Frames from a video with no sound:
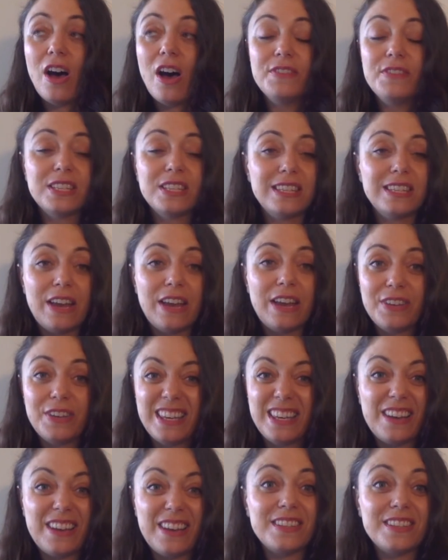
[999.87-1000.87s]
obviously
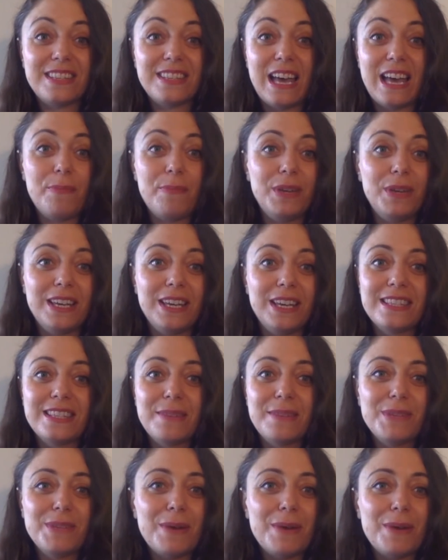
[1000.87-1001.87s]
everything else that's happening in
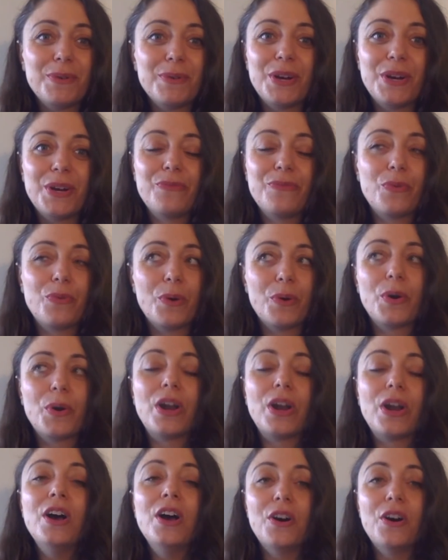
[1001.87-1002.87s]
September and
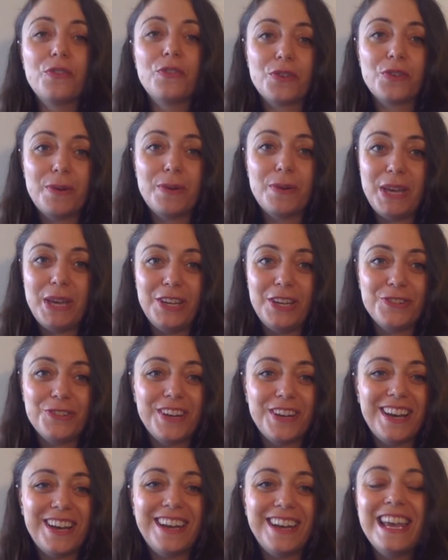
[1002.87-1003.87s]
forward over on
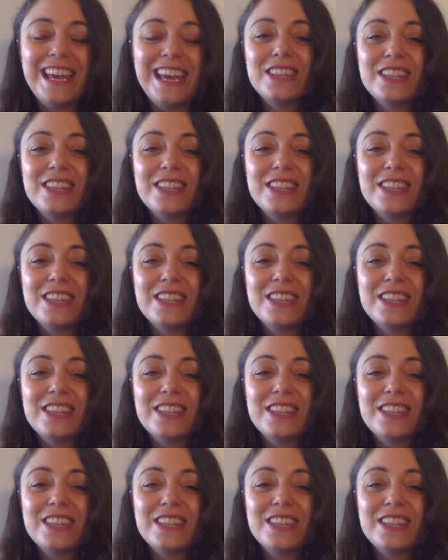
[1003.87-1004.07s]
Patreon.